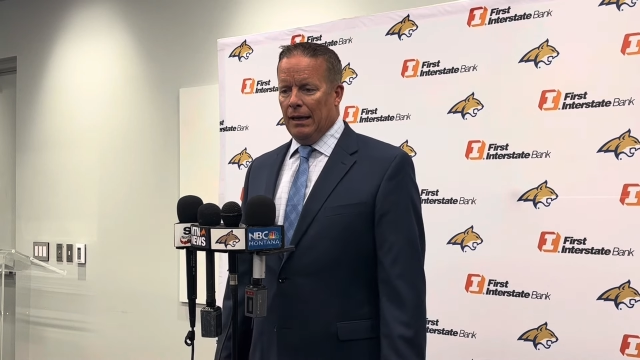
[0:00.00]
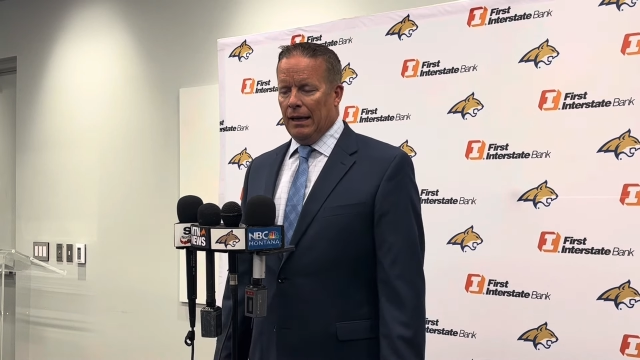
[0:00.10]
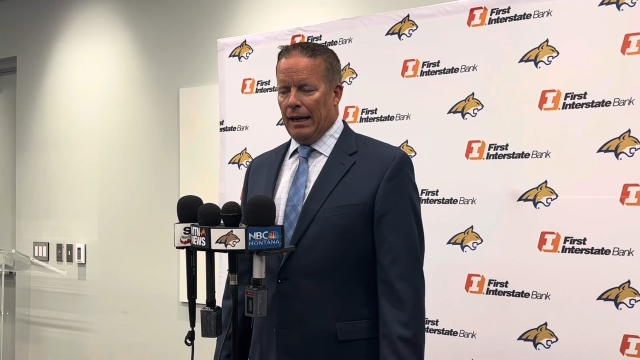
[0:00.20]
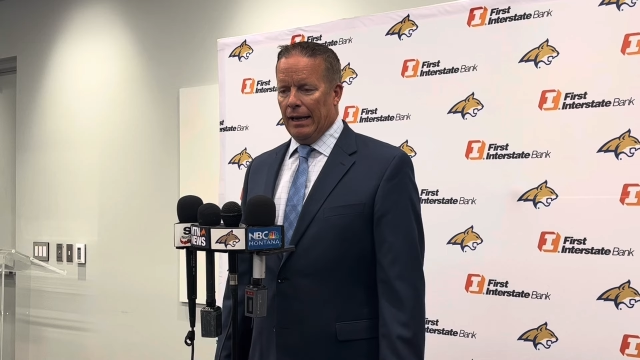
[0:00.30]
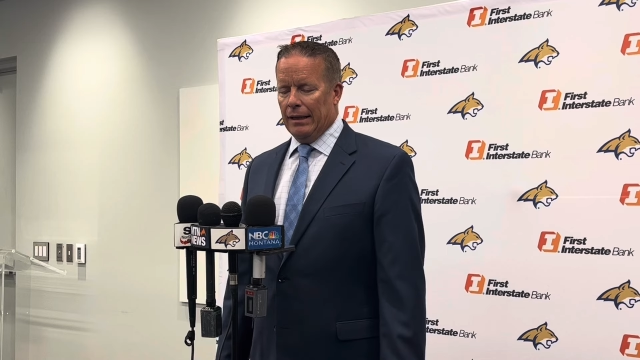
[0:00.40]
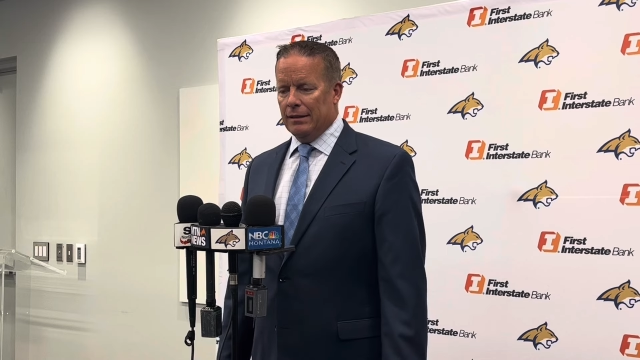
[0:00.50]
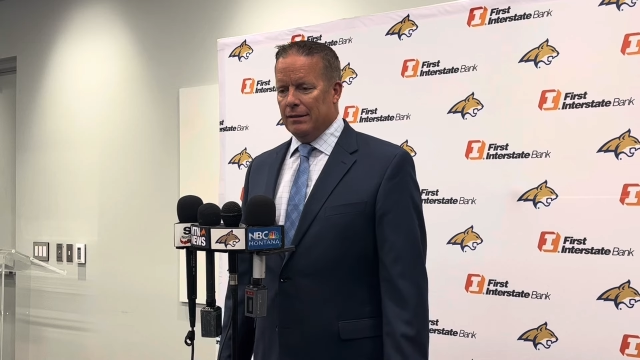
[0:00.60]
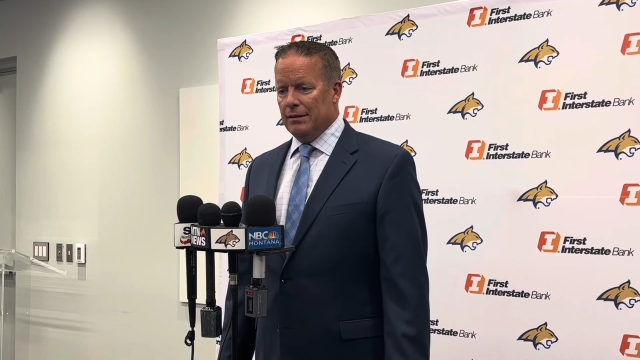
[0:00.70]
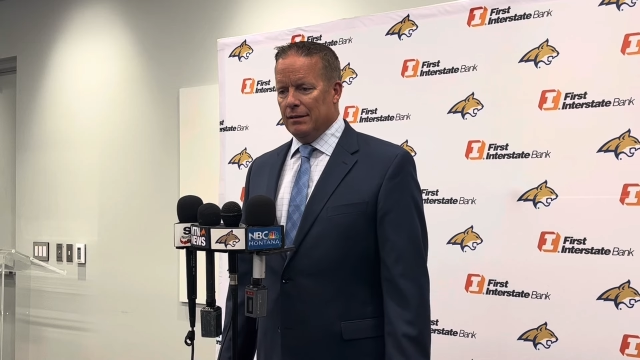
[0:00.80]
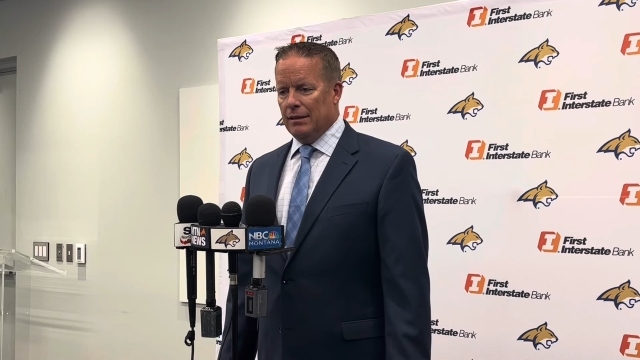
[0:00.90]
and
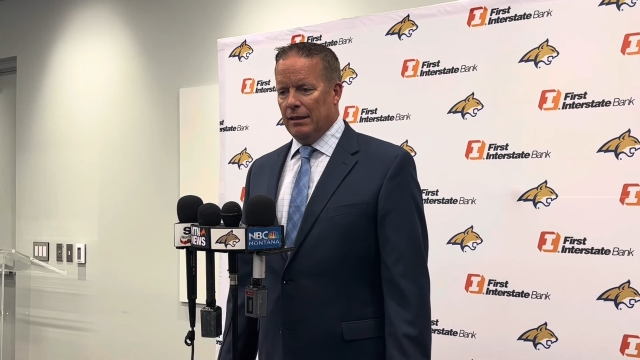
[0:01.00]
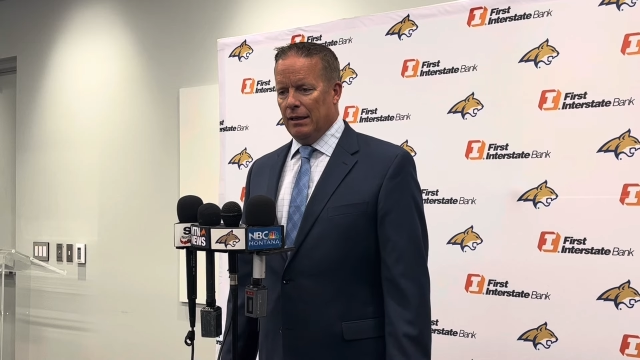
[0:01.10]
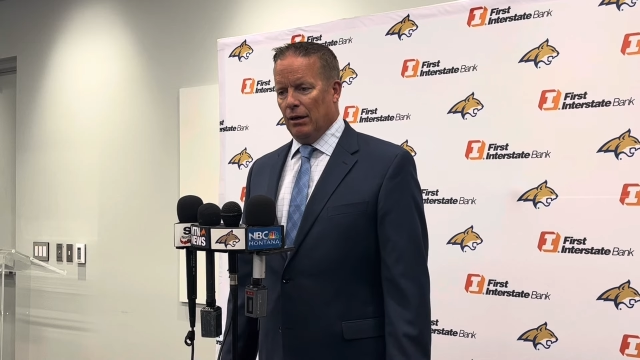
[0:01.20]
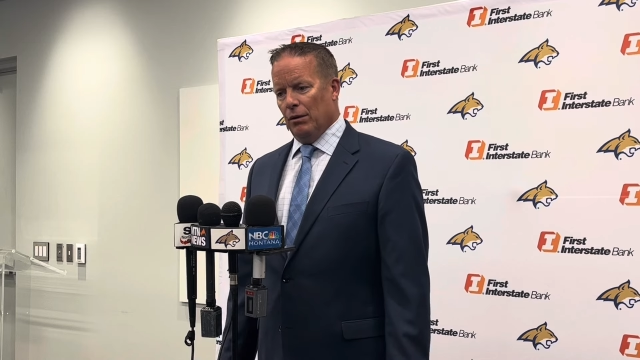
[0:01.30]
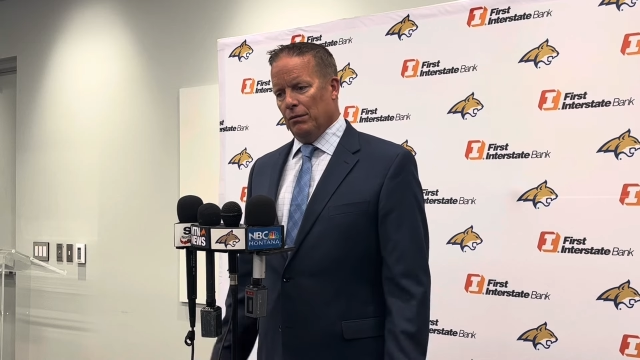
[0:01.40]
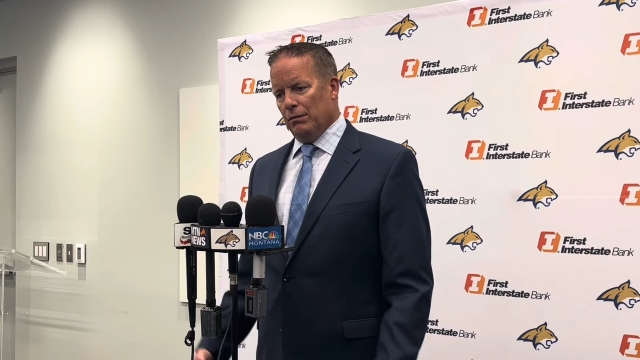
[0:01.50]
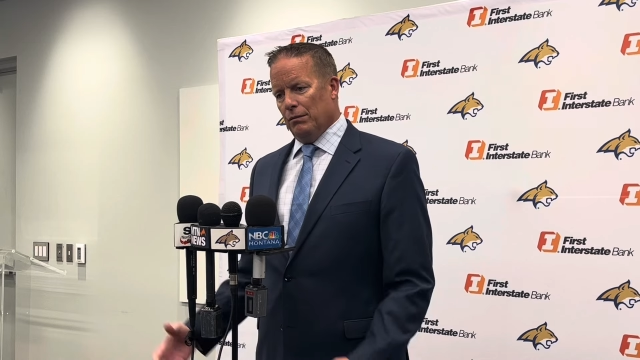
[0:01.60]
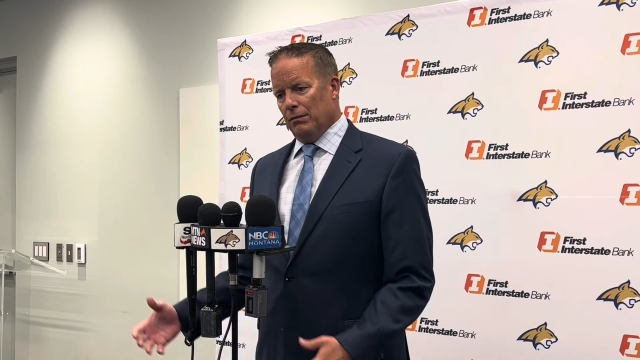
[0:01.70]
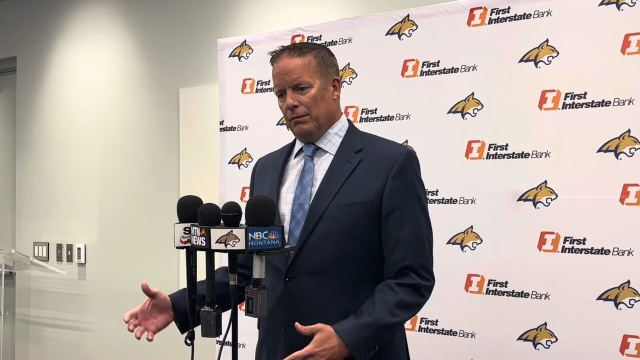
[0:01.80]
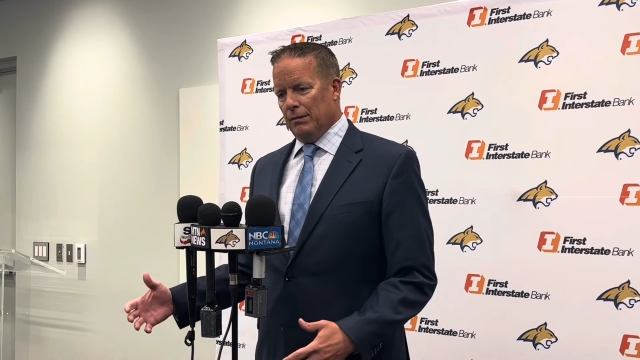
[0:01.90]
you know,
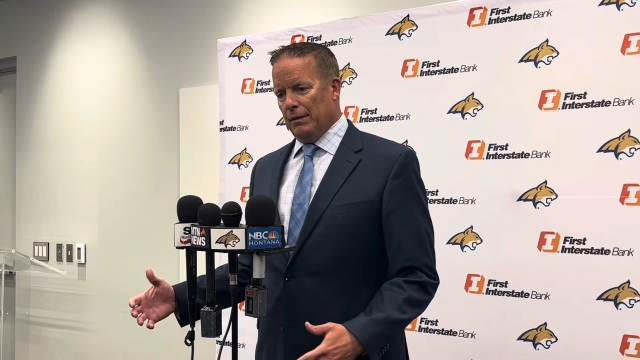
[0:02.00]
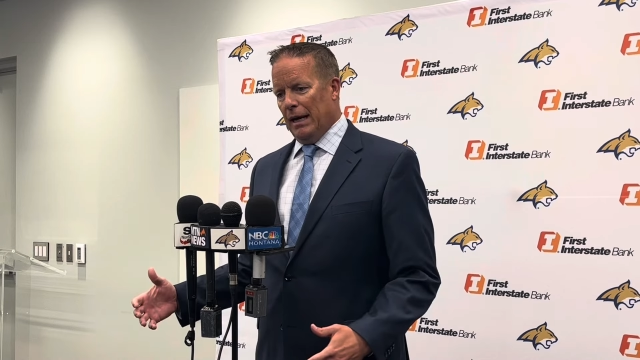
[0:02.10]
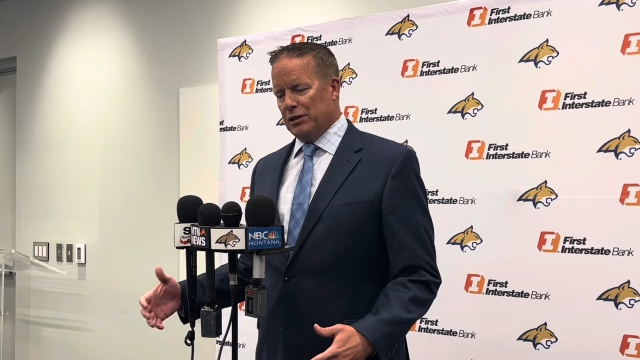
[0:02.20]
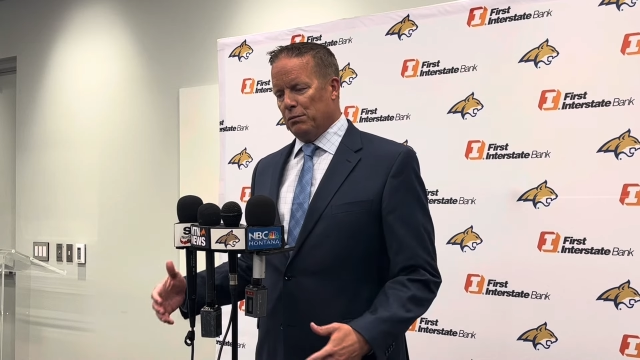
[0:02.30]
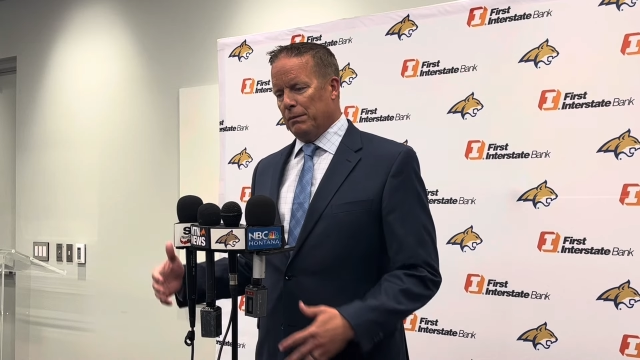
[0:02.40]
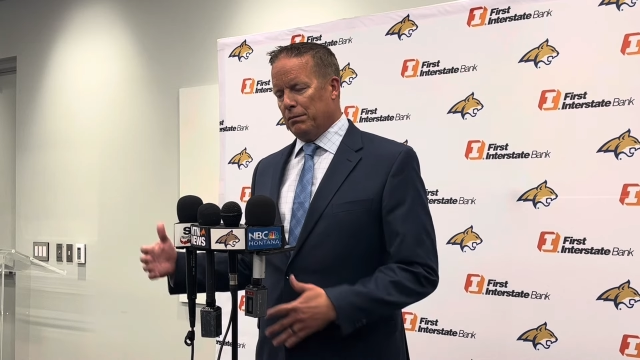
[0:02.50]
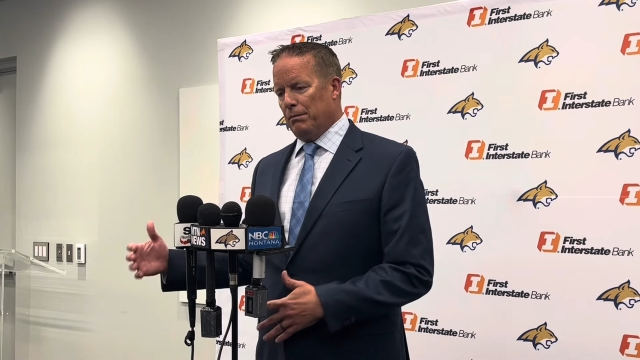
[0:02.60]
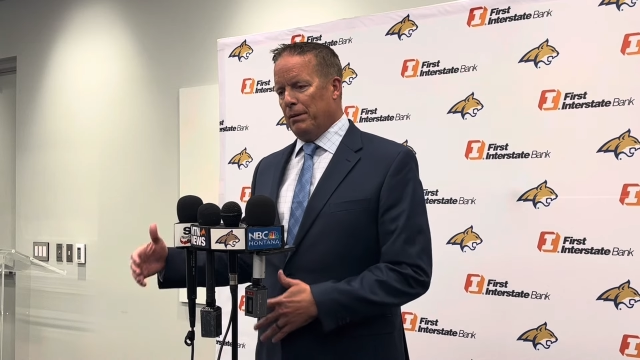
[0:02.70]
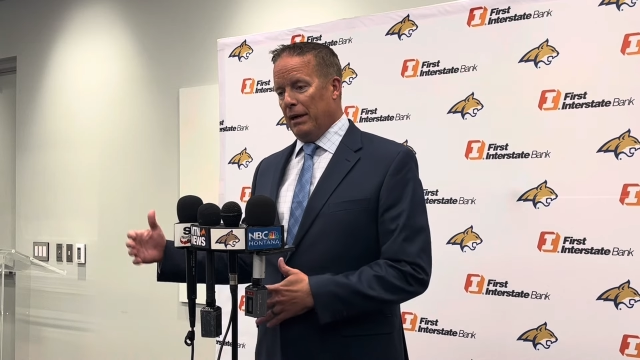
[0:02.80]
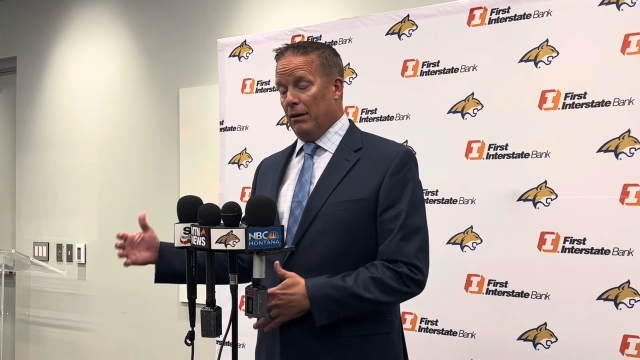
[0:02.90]
as we
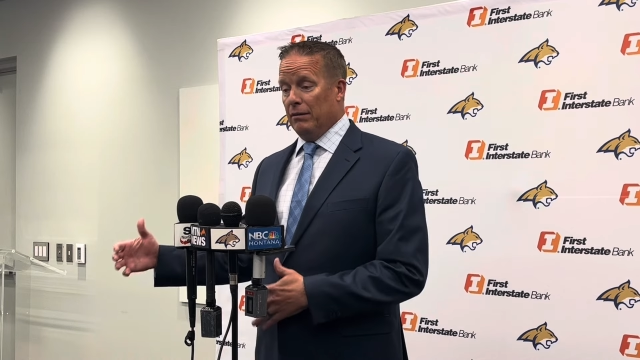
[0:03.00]
prepare